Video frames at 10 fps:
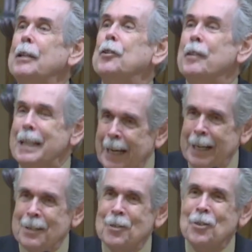to the
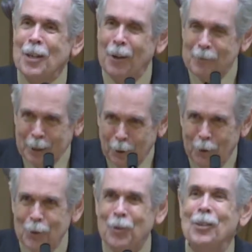ends of the
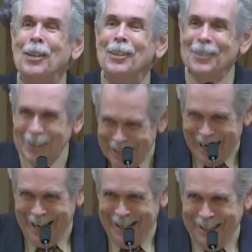earth
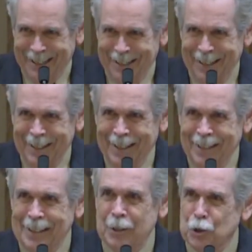today
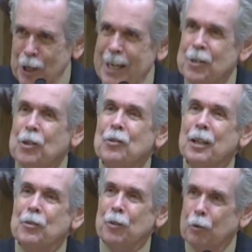that Jesus
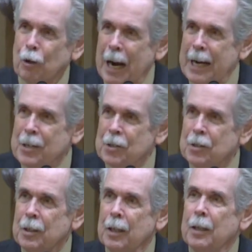is the
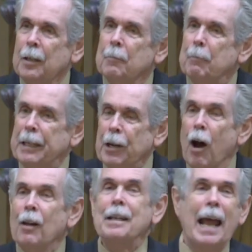Christ
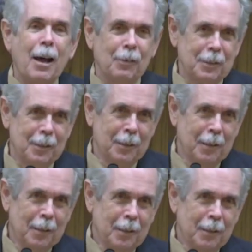beyond doubt
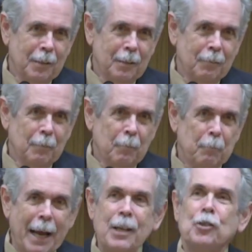
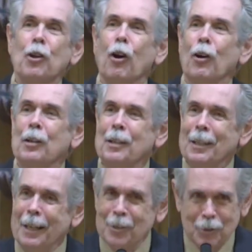based on
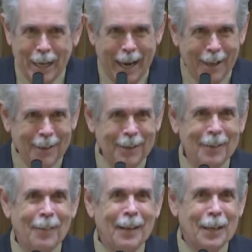his
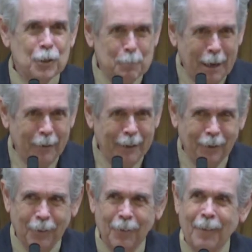death, his
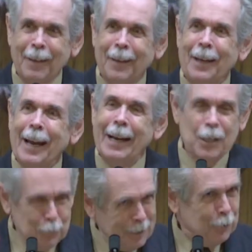burial, and
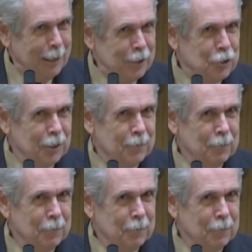his resurrection.